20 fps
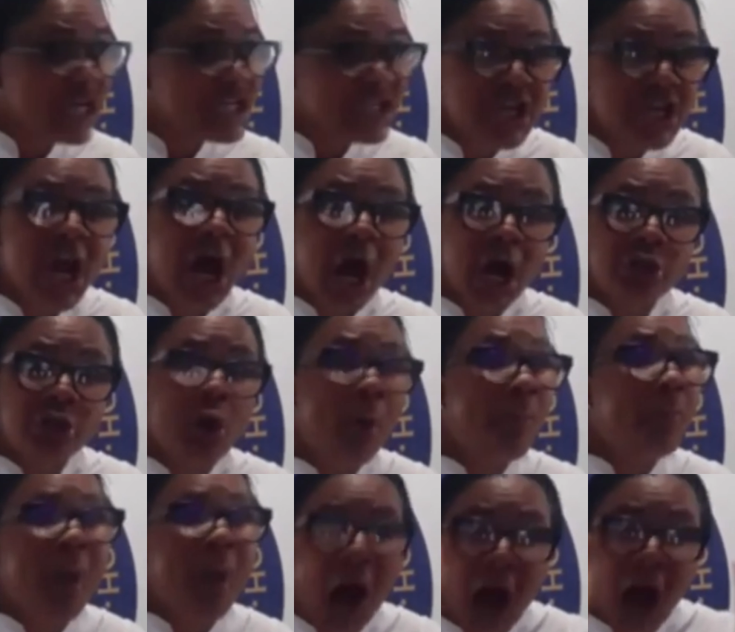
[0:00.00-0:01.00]
Shenseea,
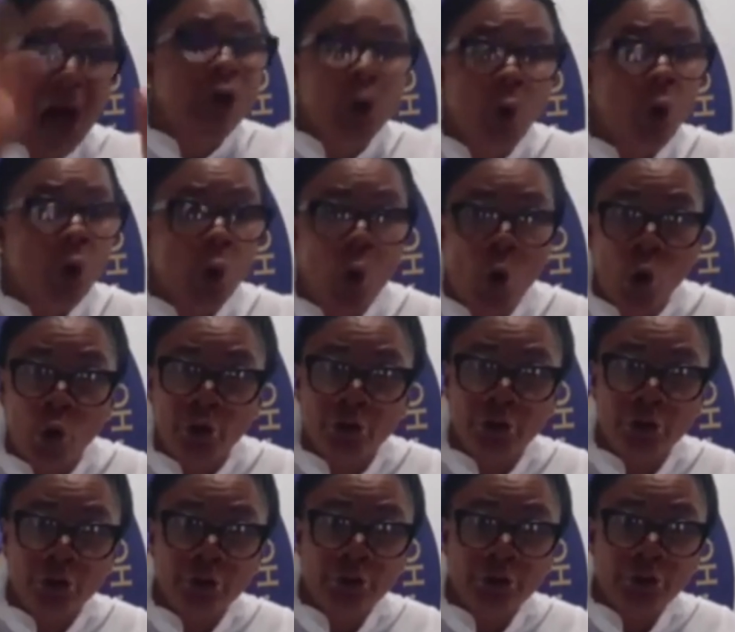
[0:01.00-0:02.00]
your barn look good.
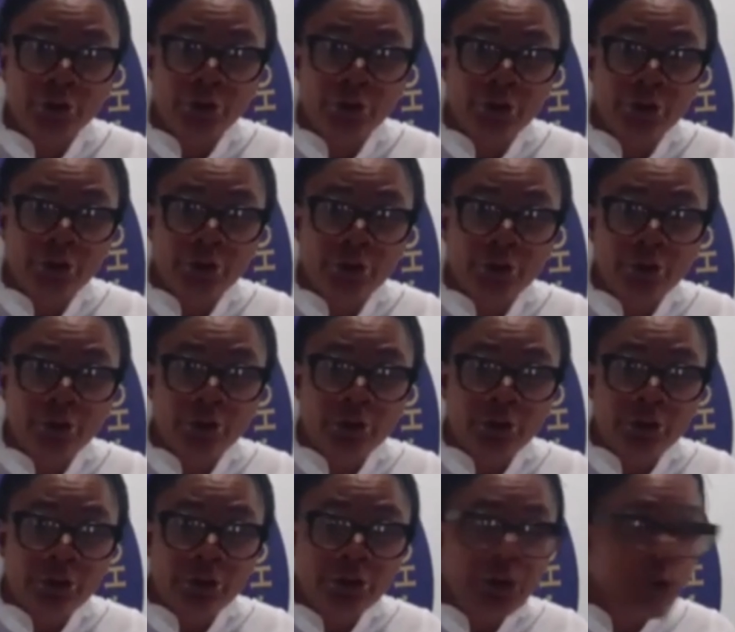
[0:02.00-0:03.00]

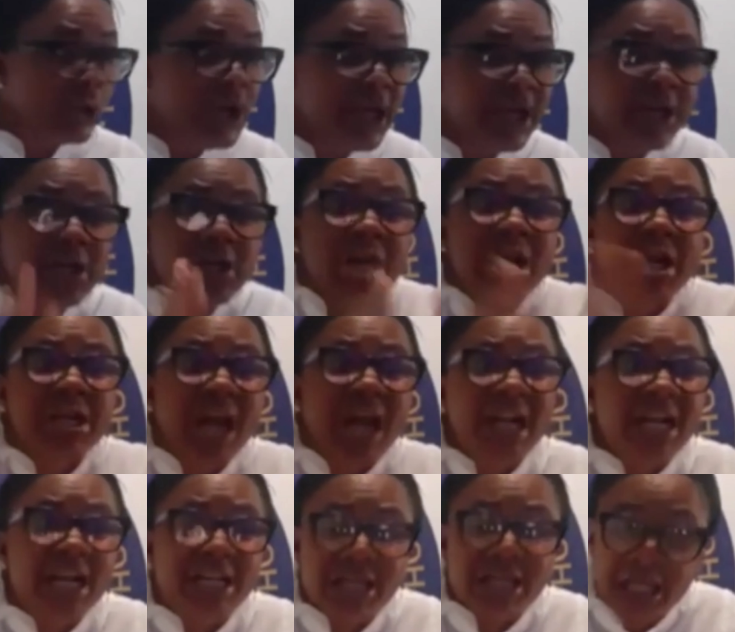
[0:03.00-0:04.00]
You didn't need
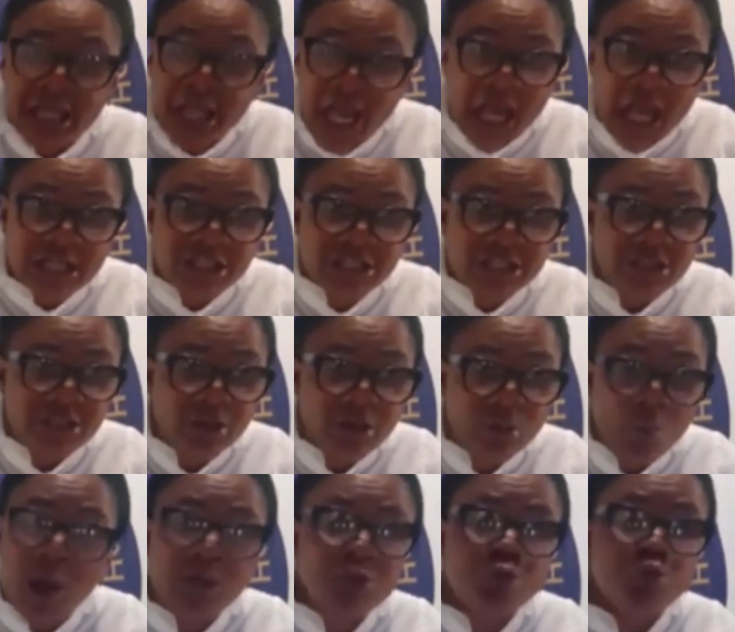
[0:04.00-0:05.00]
anything else.
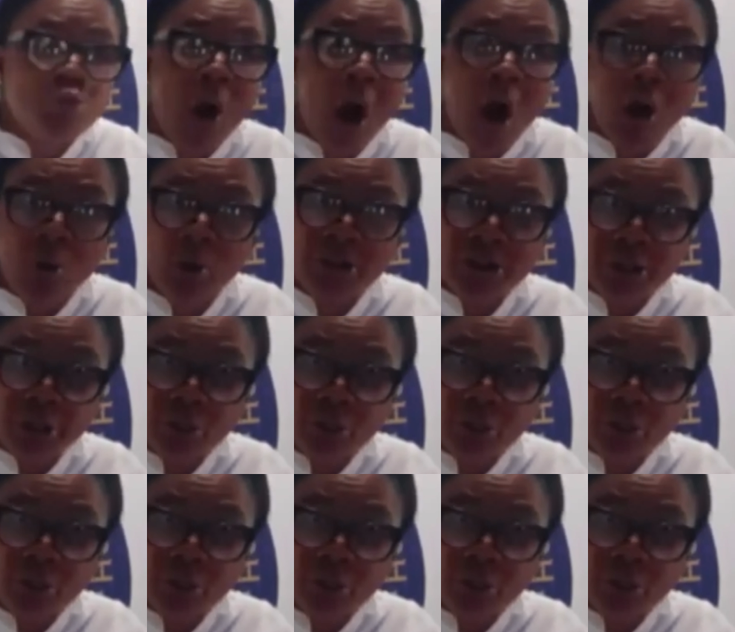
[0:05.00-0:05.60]
What's wrong with